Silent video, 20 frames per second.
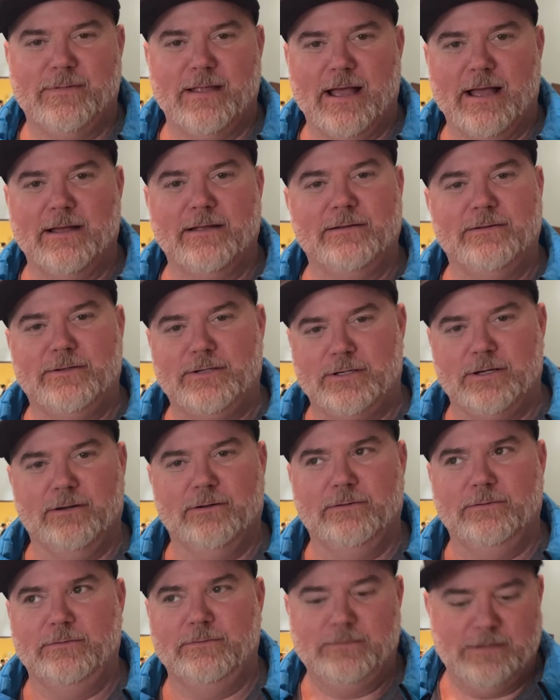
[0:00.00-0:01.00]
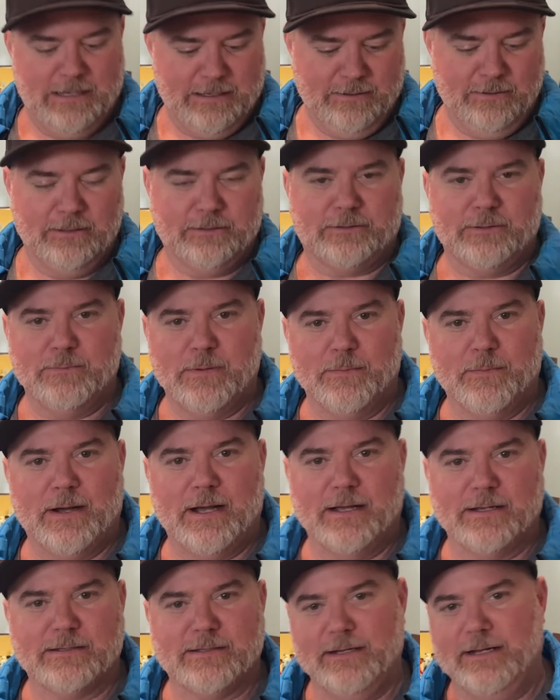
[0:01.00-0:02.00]
I had showed, he looked through my
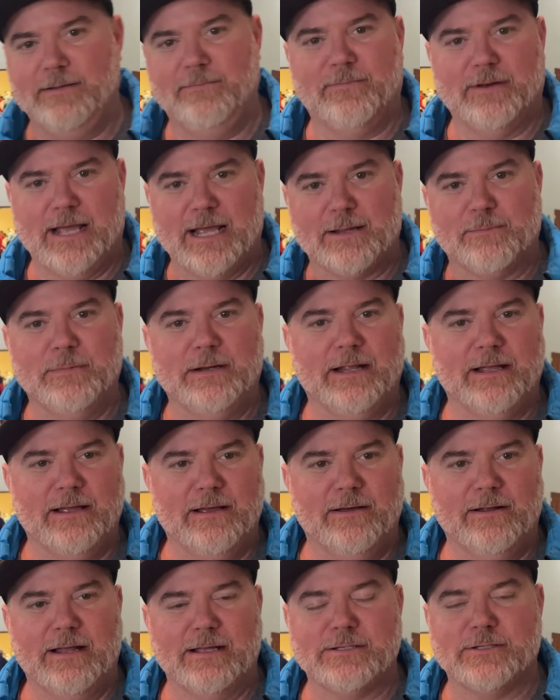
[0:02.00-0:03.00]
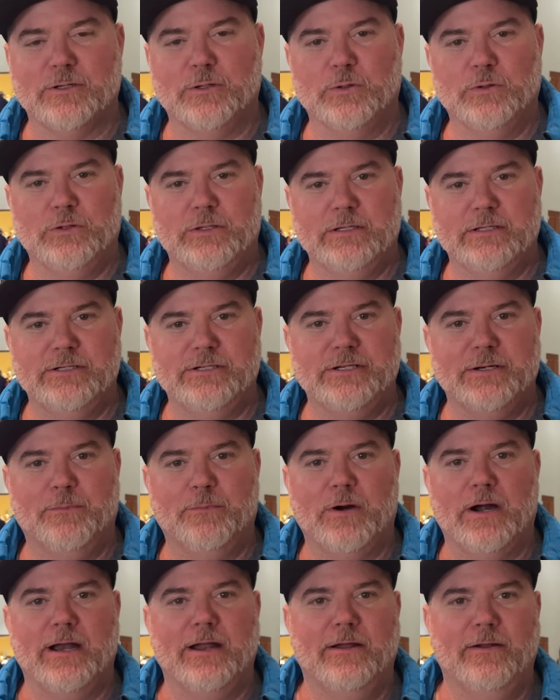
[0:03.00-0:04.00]
box and he flagged me down. I sold the Jim
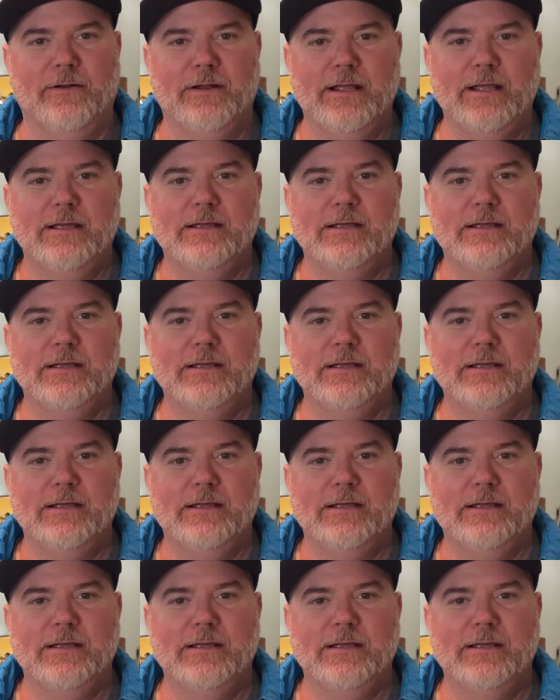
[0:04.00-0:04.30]
Brown